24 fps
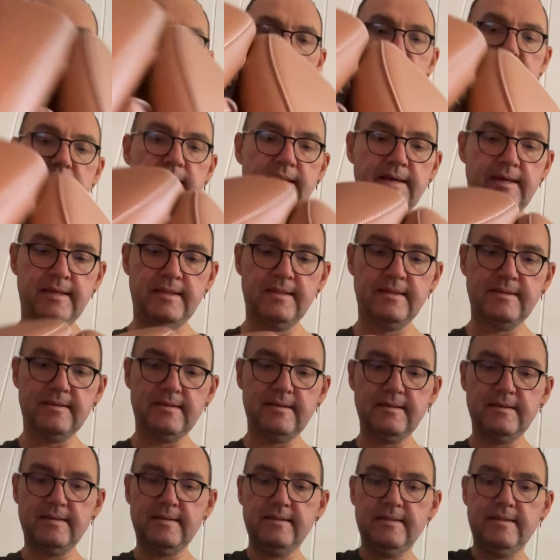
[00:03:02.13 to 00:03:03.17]
and
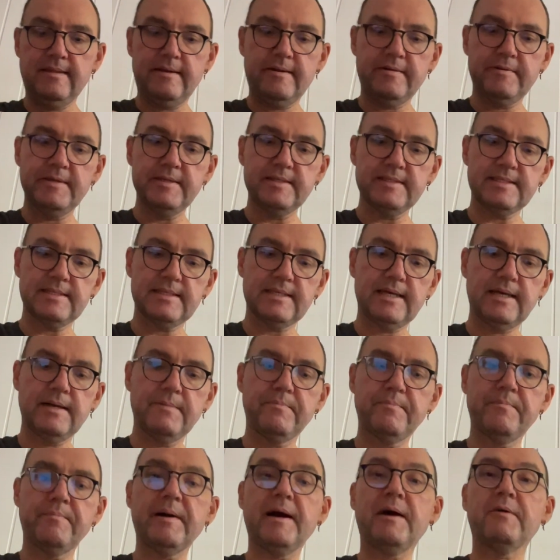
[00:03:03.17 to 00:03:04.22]
there is a
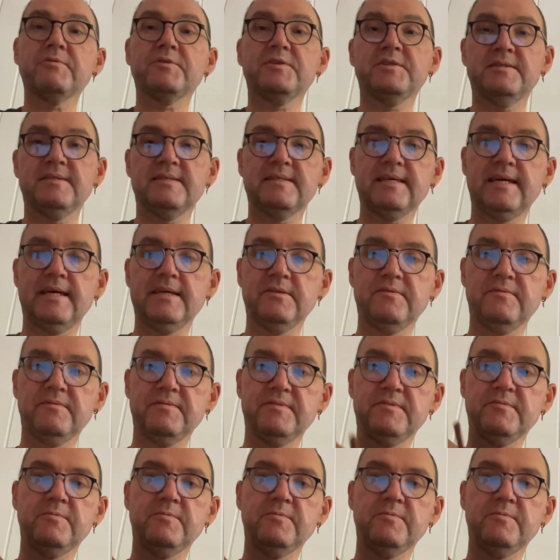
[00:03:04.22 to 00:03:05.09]
pouch inside of it,